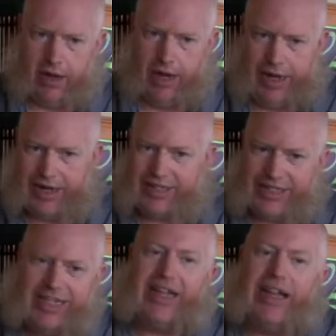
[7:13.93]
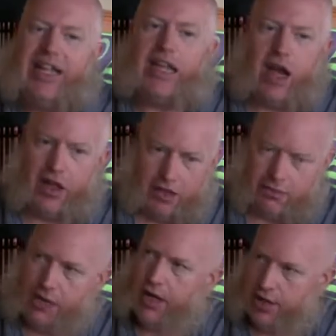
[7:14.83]
acidity on the
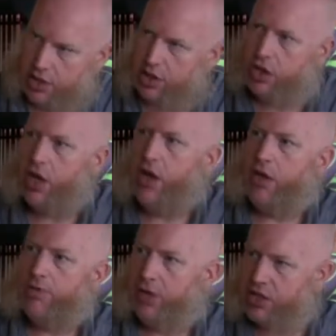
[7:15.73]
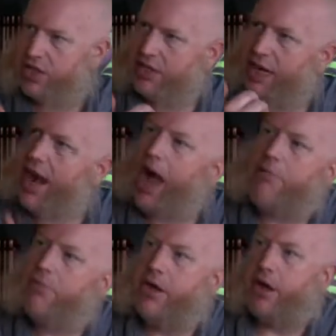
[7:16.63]
finish versus a
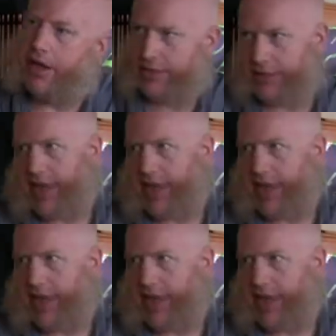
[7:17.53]
hop bitterness.